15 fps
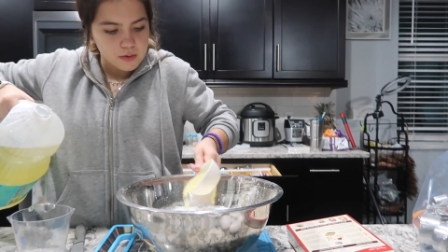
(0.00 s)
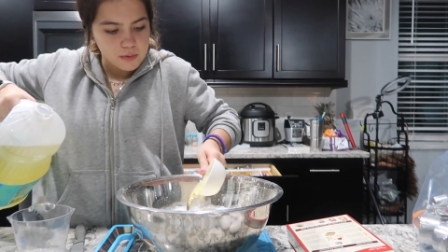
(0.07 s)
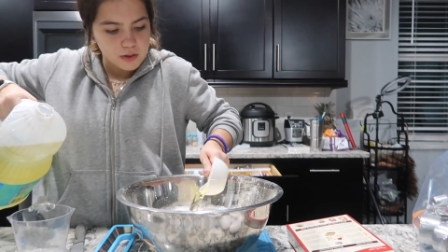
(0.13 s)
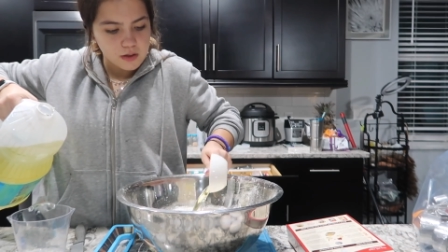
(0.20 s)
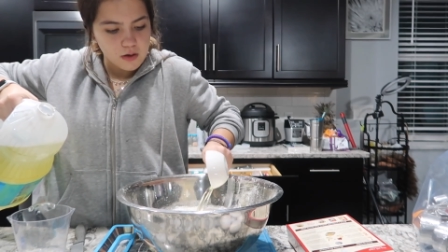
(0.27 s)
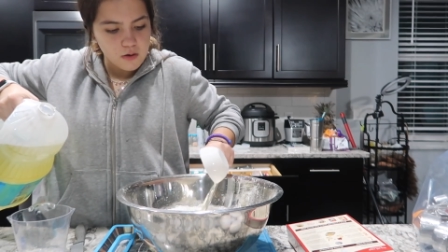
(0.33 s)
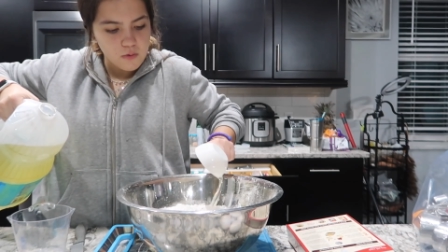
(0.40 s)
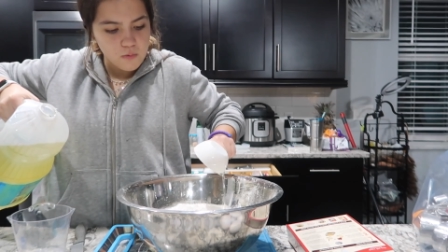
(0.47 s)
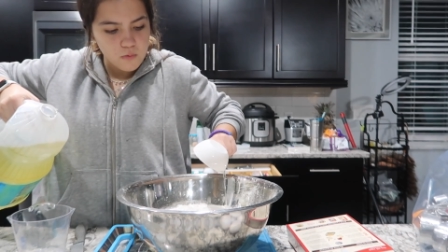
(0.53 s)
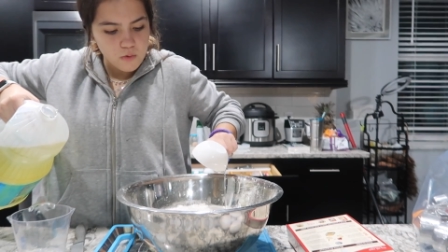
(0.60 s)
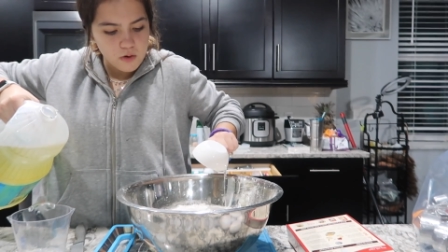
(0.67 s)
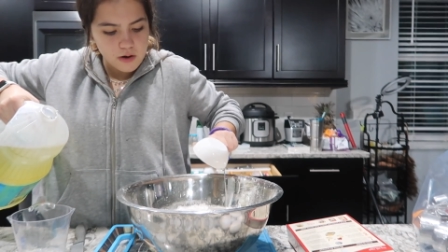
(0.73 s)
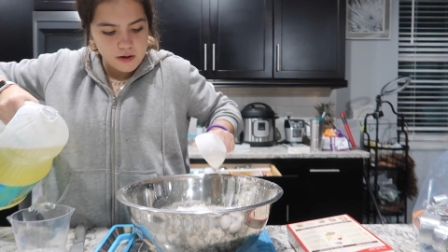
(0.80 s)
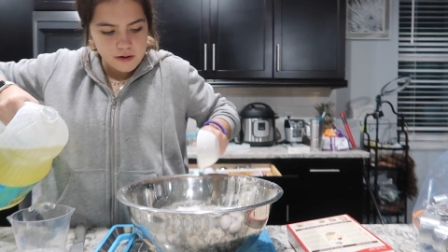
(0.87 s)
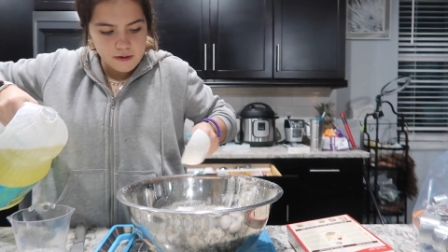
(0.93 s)
There we go.
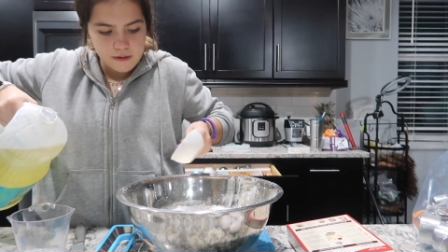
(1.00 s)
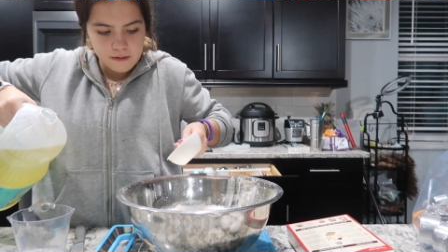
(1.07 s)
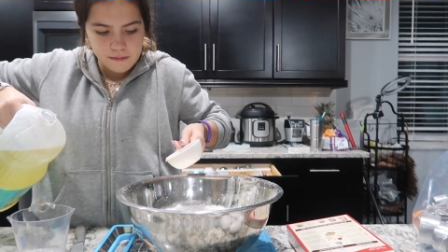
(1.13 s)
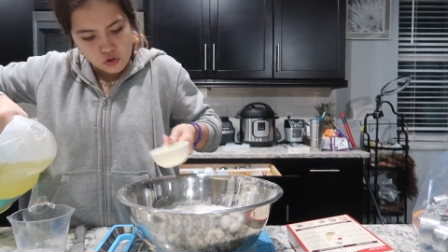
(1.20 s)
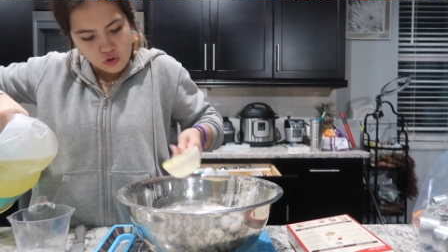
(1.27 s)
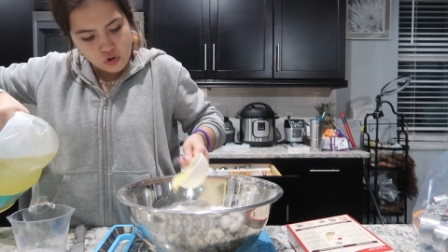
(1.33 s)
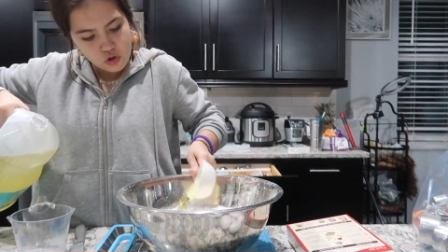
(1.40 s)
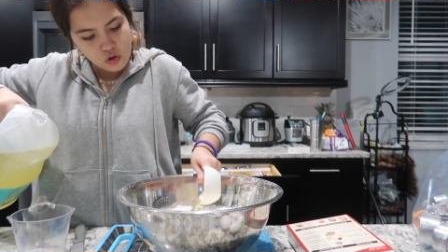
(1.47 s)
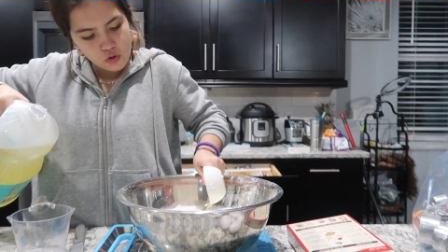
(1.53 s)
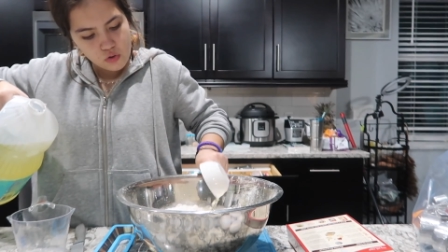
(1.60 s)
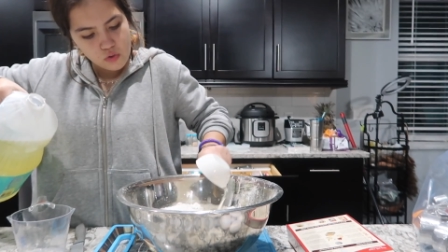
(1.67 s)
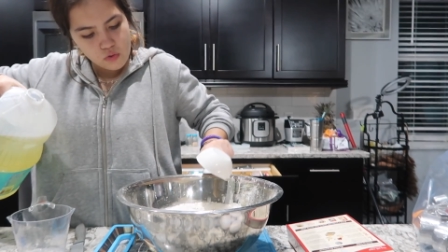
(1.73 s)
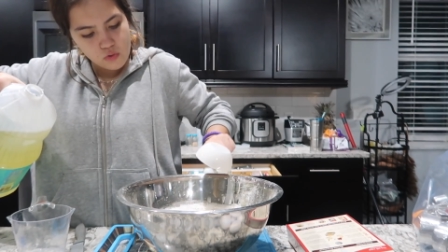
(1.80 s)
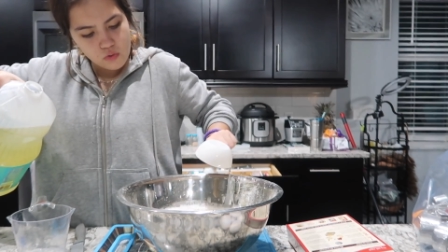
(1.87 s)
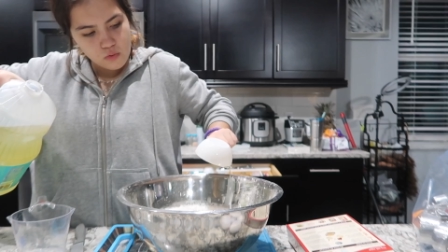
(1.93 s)
One,
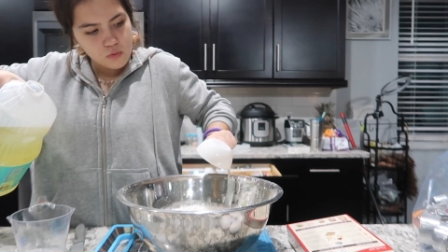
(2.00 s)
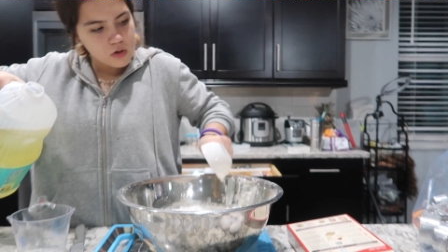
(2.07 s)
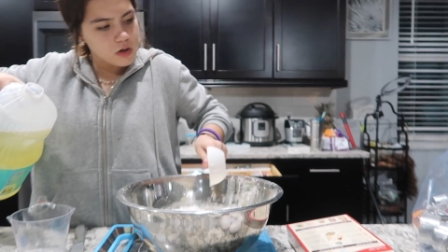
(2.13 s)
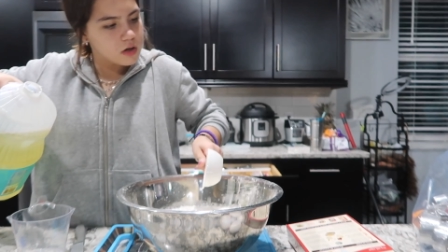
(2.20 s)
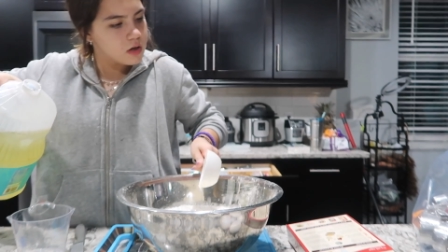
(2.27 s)
two